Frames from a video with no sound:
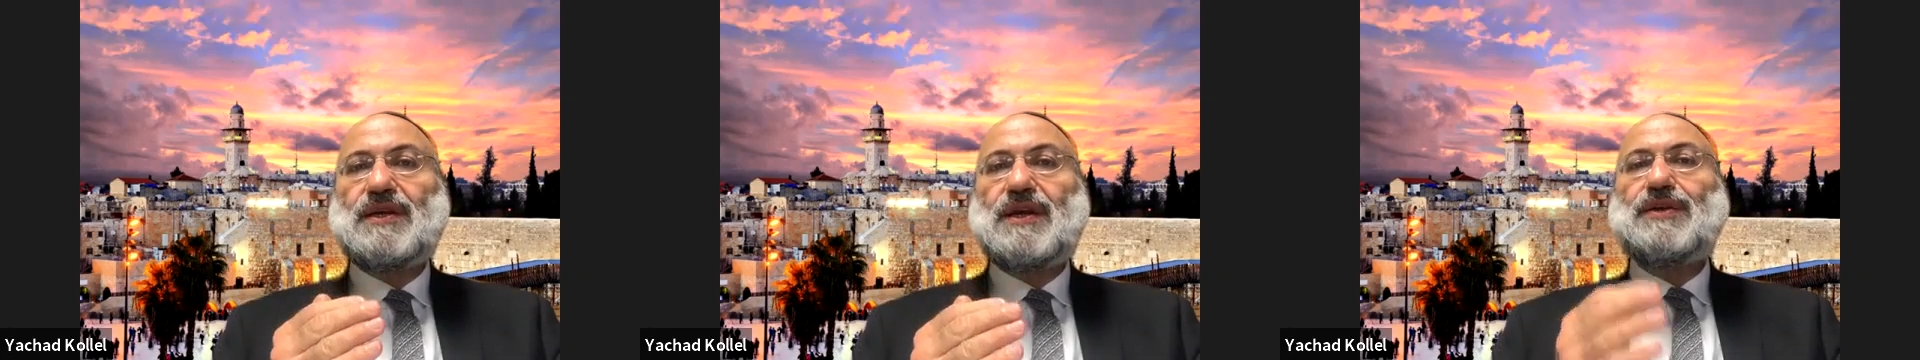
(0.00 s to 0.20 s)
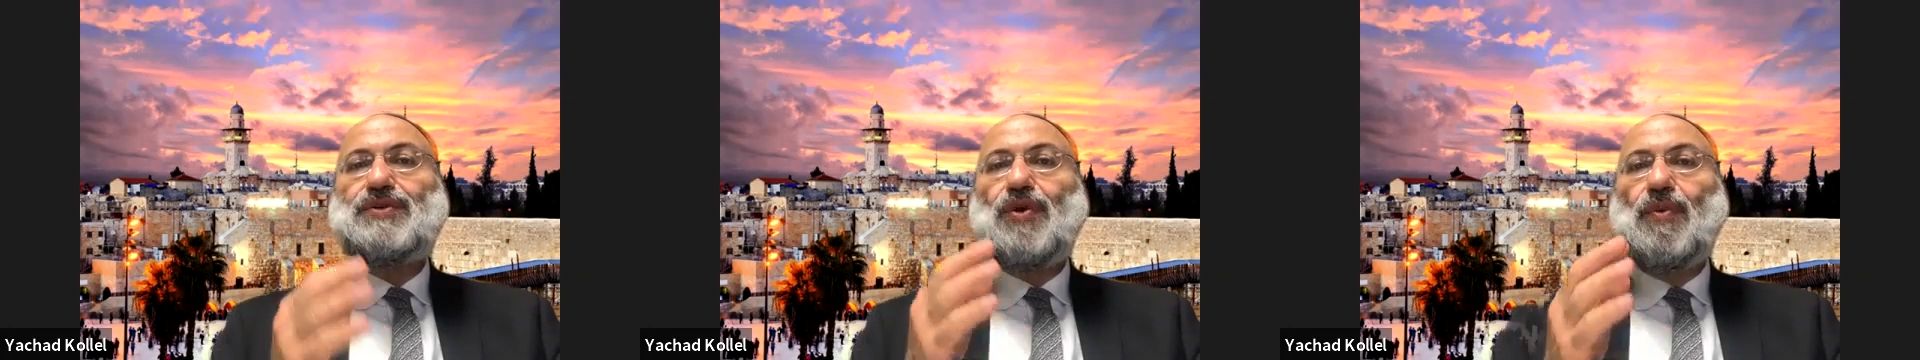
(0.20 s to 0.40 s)

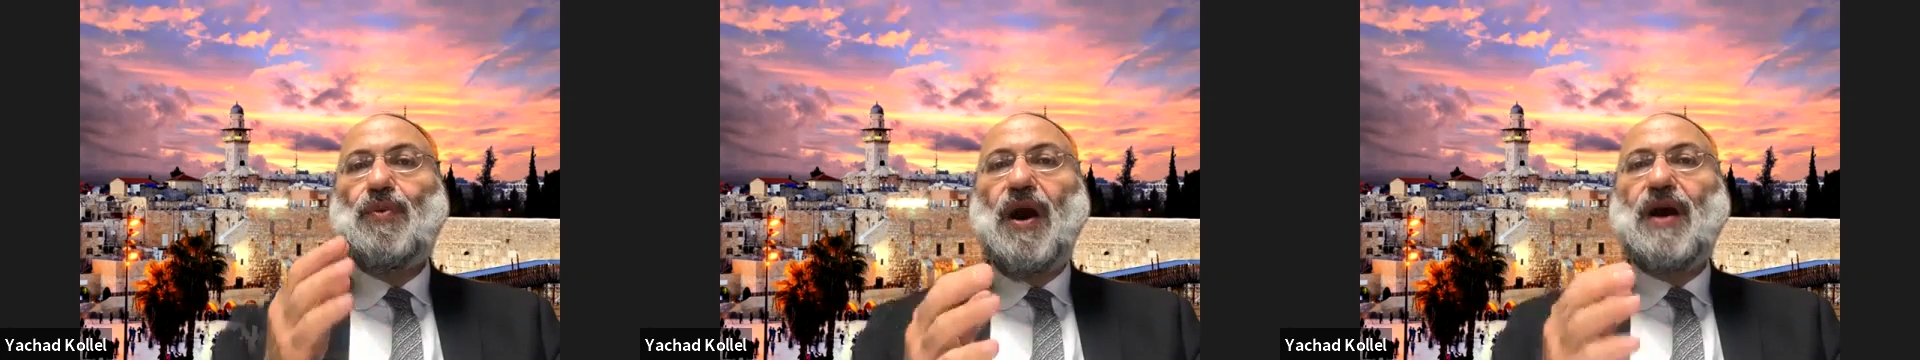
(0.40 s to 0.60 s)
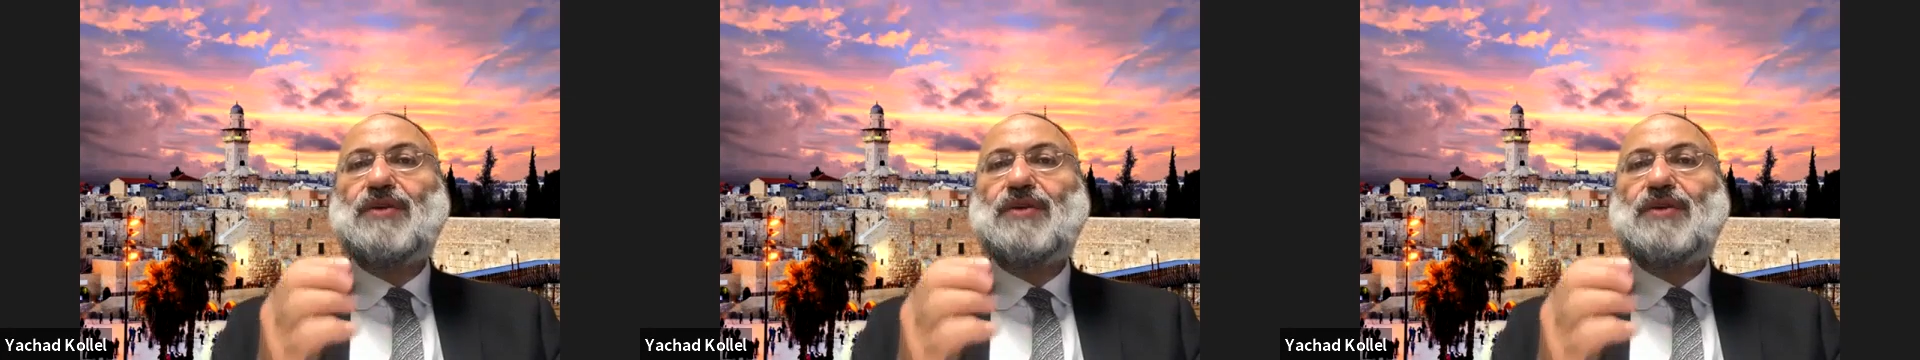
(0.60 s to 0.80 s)
You
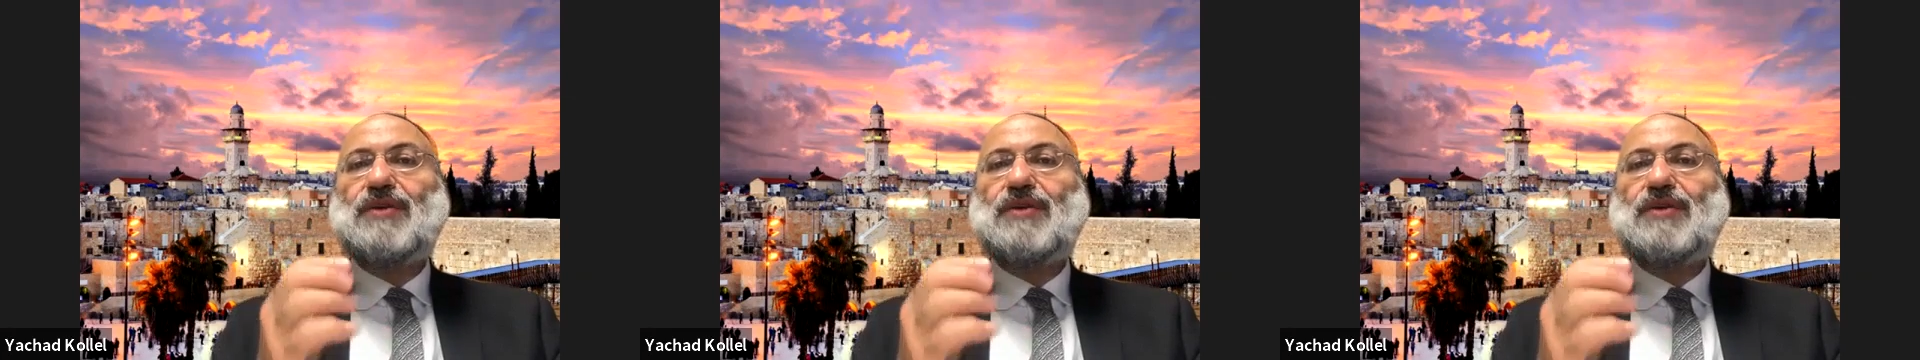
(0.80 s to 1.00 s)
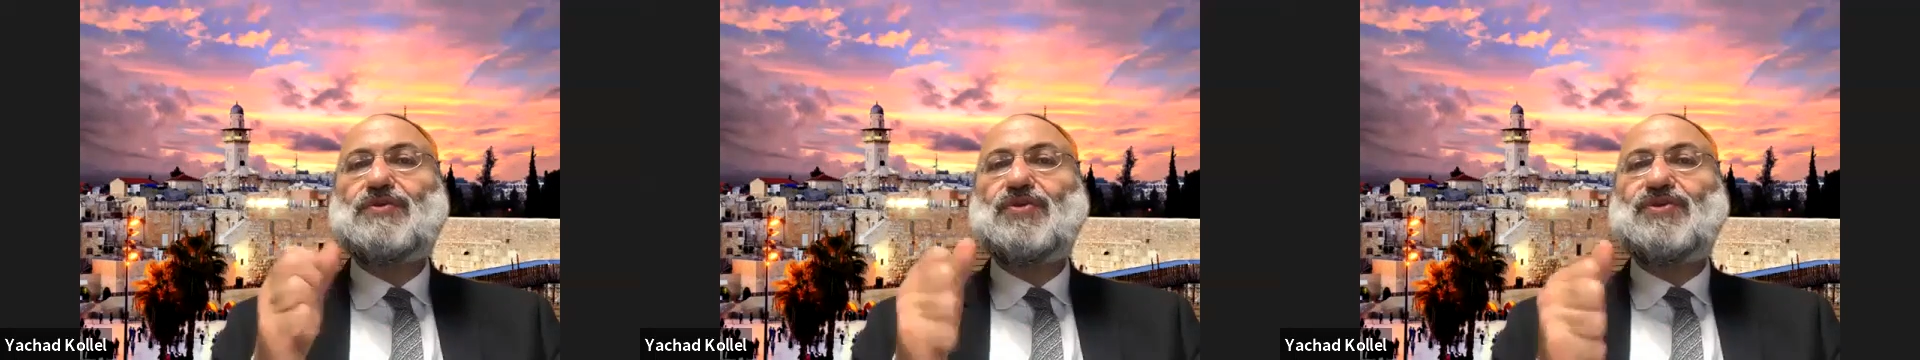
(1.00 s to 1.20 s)
want to
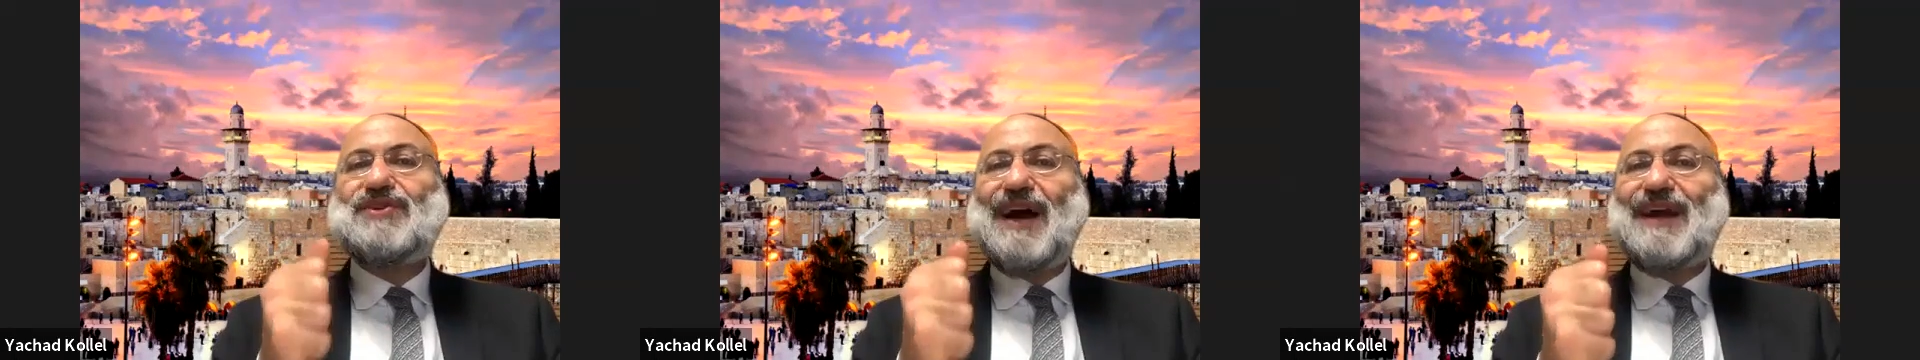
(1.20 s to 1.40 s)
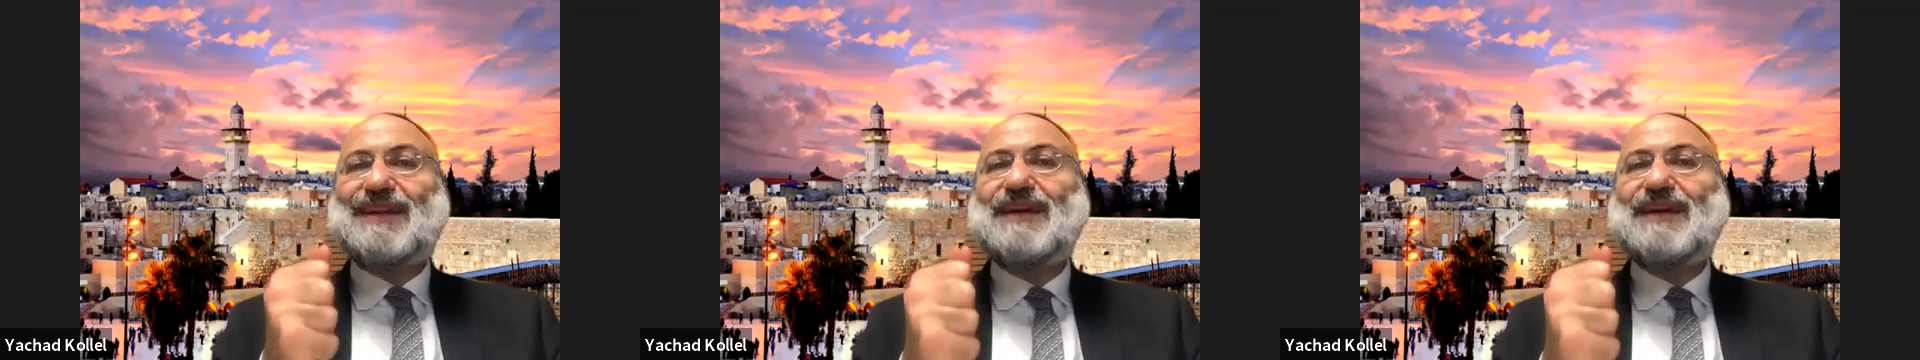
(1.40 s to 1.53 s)
connect to